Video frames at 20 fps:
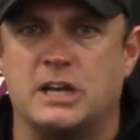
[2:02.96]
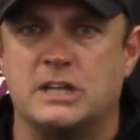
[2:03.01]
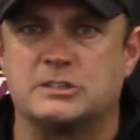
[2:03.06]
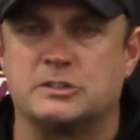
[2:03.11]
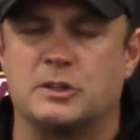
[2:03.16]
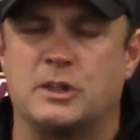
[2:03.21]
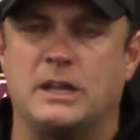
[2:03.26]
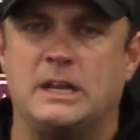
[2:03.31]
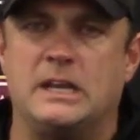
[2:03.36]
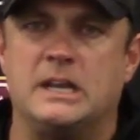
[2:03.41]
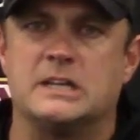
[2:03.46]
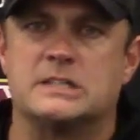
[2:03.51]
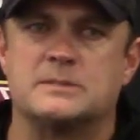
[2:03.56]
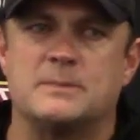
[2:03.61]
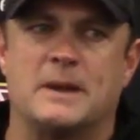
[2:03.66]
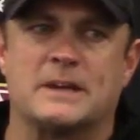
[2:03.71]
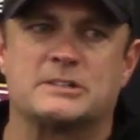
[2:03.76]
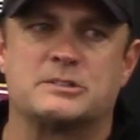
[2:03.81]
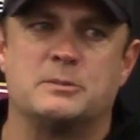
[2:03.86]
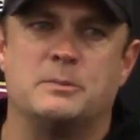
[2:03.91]
so they needed
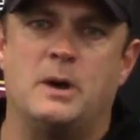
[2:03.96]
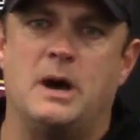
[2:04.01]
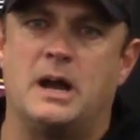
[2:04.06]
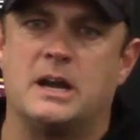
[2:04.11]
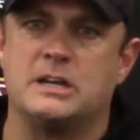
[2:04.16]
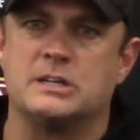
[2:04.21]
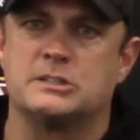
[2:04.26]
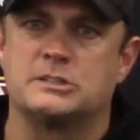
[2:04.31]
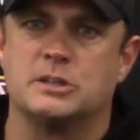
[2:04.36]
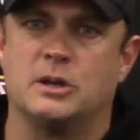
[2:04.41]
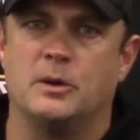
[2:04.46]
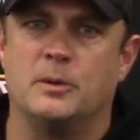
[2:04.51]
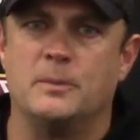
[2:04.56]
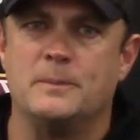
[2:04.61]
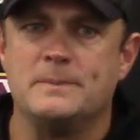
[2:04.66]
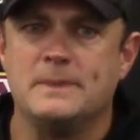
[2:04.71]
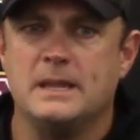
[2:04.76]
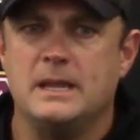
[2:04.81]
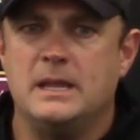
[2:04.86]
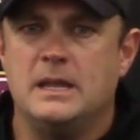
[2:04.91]
some extra bodies. So
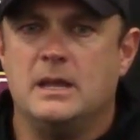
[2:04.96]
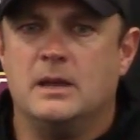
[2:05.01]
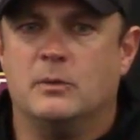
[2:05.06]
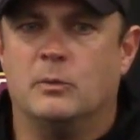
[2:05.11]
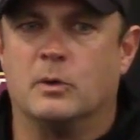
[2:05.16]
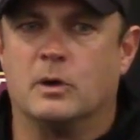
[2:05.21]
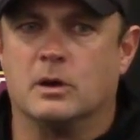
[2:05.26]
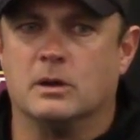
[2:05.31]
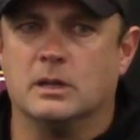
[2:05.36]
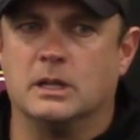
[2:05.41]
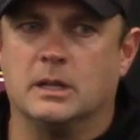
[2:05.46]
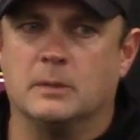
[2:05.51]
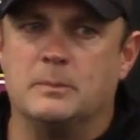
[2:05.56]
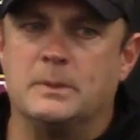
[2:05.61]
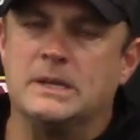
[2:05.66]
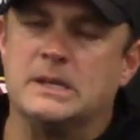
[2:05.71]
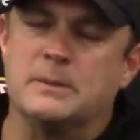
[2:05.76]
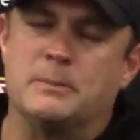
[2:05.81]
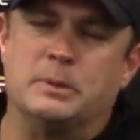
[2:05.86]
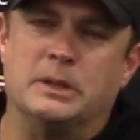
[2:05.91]
we're a little
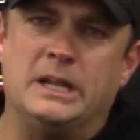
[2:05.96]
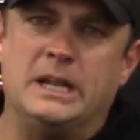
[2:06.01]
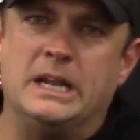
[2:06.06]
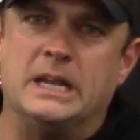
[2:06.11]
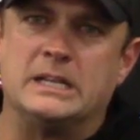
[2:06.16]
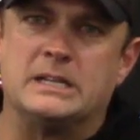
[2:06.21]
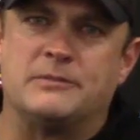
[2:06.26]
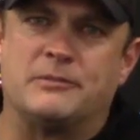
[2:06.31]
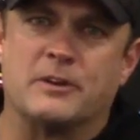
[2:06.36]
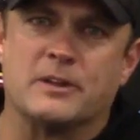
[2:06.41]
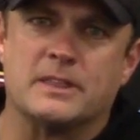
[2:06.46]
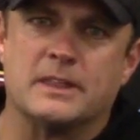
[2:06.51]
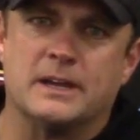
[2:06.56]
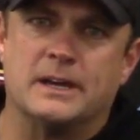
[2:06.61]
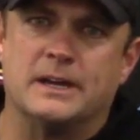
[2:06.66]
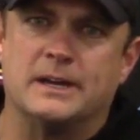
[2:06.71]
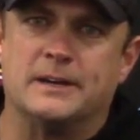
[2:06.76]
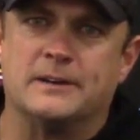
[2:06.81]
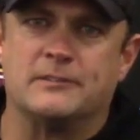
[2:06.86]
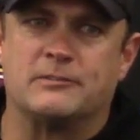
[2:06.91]
bit depleted for
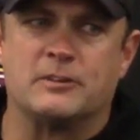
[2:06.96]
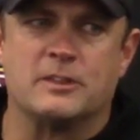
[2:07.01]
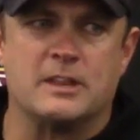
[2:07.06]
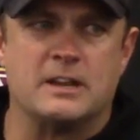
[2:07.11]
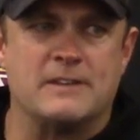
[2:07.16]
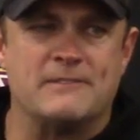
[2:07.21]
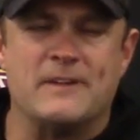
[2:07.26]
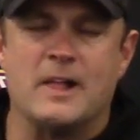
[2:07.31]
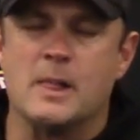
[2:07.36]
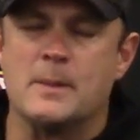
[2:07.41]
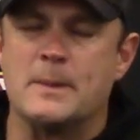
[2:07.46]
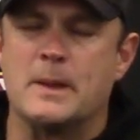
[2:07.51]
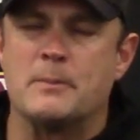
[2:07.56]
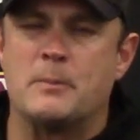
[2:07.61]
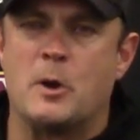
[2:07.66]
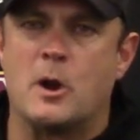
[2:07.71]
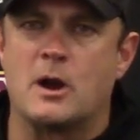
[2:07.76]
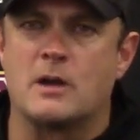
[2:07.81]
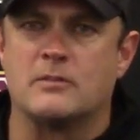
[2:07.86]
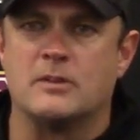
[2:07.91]
the development
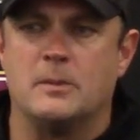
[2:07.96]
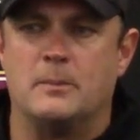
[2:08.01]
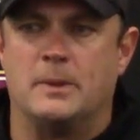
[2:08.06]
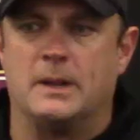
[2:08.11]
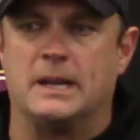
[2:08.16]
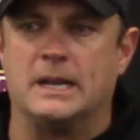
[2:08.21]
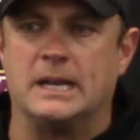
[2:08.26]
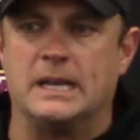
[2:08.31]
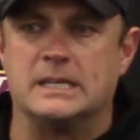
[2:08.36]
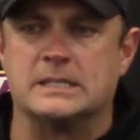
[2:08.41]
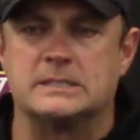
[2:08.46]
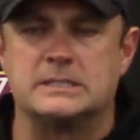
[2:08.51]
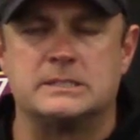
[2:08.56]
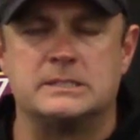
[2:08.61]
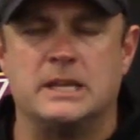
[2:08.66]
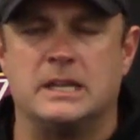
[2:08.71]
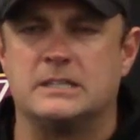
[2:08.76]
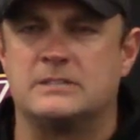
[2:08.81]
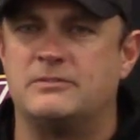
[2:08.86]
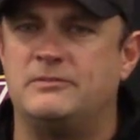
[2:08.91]
part of it, but
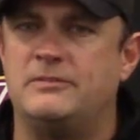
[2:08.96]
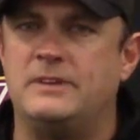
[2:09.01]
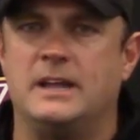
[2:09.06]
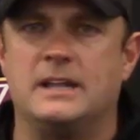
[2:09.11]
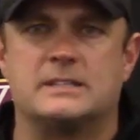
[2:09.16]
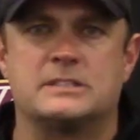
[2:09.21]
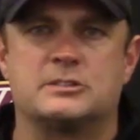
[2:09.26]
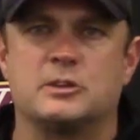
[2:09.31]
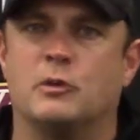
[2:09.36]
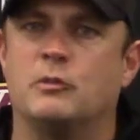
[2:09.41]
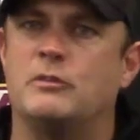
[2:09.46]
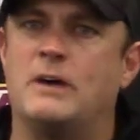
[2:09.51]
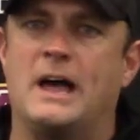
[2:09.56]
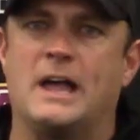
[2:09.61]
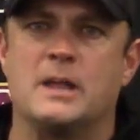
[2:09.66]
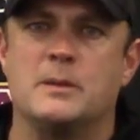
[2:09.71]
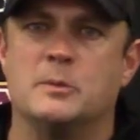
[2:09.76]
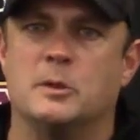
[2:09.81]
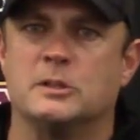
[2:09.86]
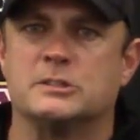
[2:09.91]
it's so
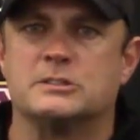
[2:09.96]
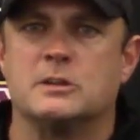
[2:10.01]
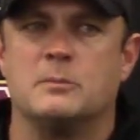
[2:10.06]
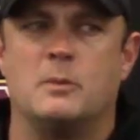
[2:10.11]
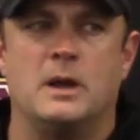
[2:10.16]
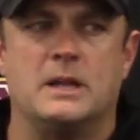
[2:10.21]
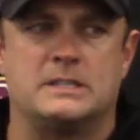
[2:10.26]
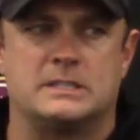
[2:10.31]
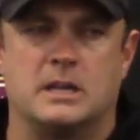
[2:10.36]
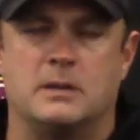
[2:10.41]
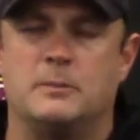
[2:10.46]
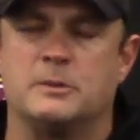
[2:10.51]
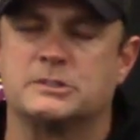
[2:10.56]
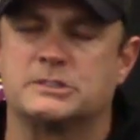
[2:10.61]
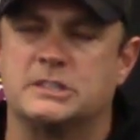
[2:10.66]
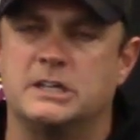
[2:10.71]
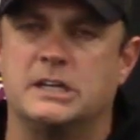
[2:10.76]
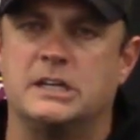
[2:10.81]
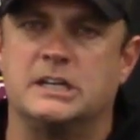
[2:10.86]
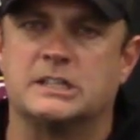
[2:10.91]
valuable. It's
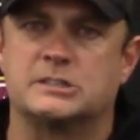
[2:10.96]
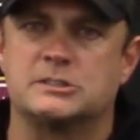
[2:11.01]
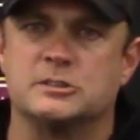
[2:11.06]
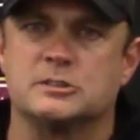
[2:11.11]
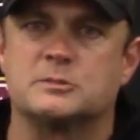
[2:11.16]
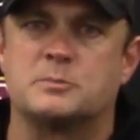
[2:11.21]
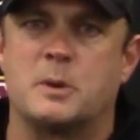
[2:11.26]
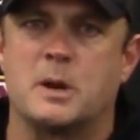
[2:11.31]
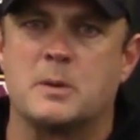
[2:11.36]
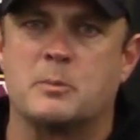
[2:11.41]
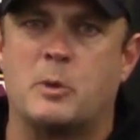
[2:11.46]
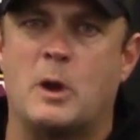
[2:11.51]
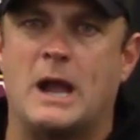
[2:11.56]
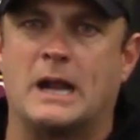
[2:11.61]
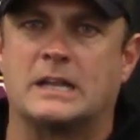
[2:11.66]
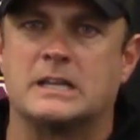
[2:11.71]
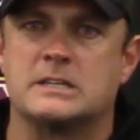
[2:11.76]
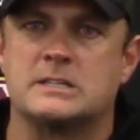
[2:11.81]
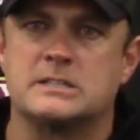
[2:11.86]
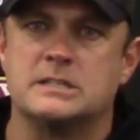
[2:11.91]
almost an additional spring
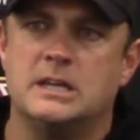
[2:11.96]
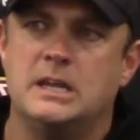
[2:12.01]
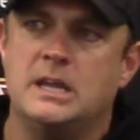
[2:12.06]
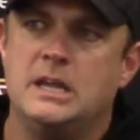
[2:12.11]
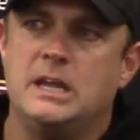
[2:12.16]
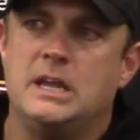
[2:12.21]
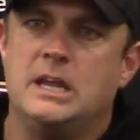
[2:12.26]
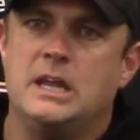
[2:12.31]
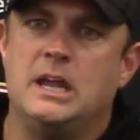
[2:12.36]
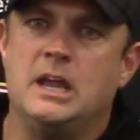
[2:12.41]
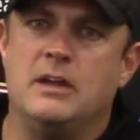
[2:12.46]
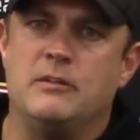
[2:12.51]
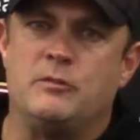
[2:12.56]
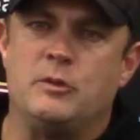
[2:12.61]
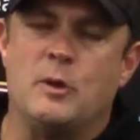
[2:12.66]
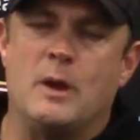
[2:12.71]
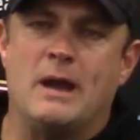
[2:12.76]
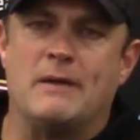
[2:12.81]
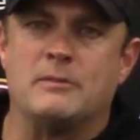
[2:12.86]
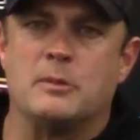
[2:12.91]
practice if
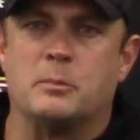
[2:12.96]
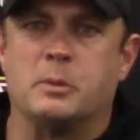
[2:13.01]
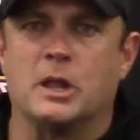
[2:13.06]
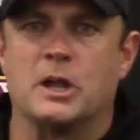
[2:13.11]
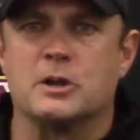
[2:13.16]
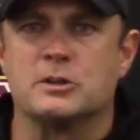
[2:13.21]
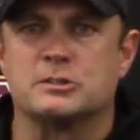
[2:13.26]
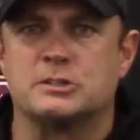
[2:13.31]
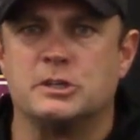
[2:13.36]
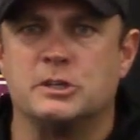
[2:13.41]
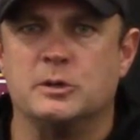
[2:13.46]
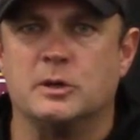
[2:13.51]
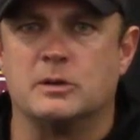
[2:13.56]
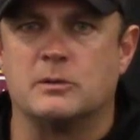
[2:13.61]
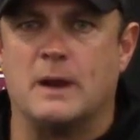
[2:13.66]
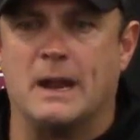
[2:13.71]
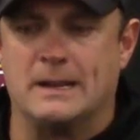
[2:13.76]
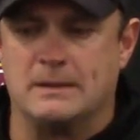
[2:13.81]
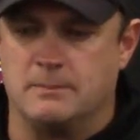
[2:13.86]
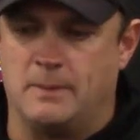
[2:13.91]
you have the players to do it
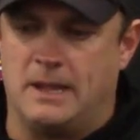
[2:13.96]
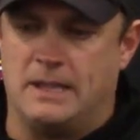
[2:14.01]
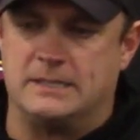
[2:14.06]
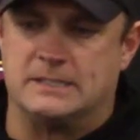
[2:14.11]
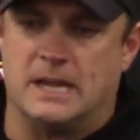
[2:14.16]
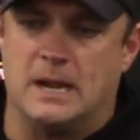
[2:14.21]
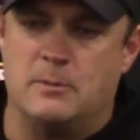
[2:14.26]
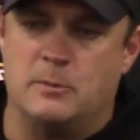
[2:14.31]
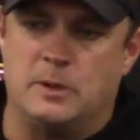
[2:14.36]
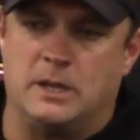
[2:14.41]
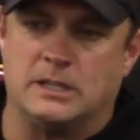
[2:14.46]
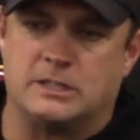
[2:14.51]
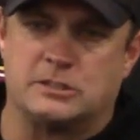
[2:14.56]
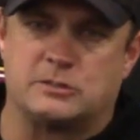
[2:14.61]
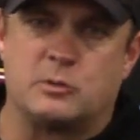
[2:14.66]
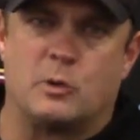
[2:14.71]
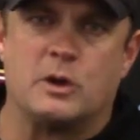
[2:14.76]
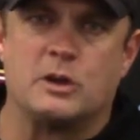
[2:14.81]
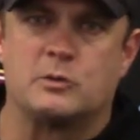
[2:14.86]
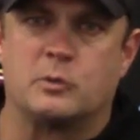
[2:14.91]
right. And by the time we get to
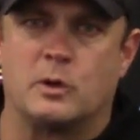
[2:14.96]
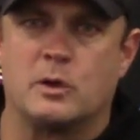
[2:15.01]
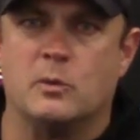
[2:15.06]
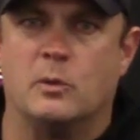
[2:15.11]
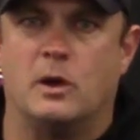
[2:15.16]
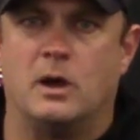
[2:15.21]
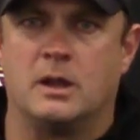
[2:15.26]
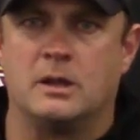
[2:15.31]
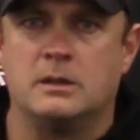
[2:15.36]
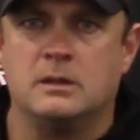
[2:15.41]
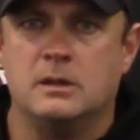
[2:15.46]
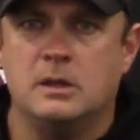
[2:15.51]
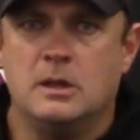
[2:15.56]
2021,